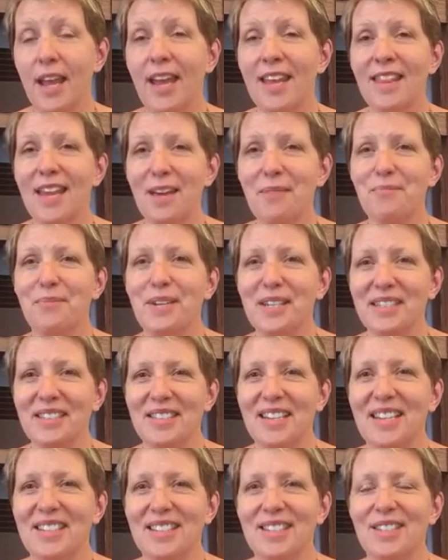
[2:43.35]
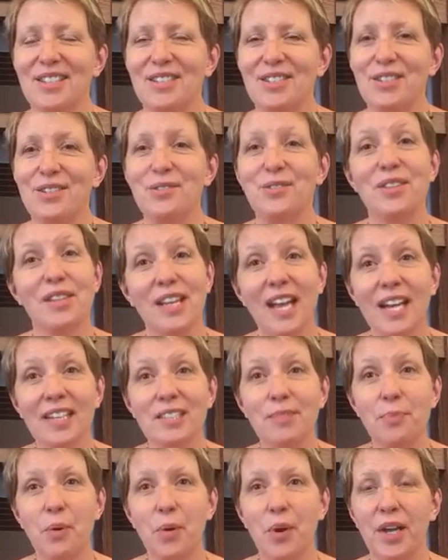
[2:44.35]
And that brings us to the
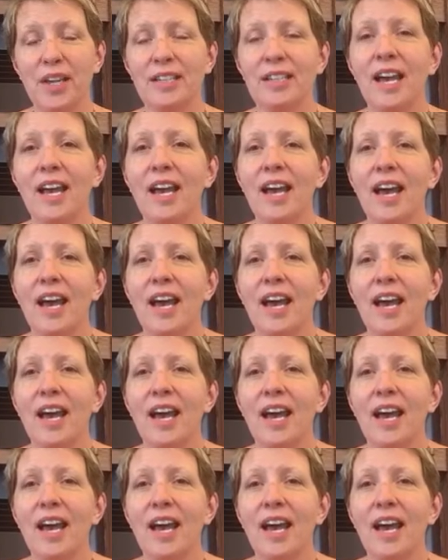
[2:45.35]
next point,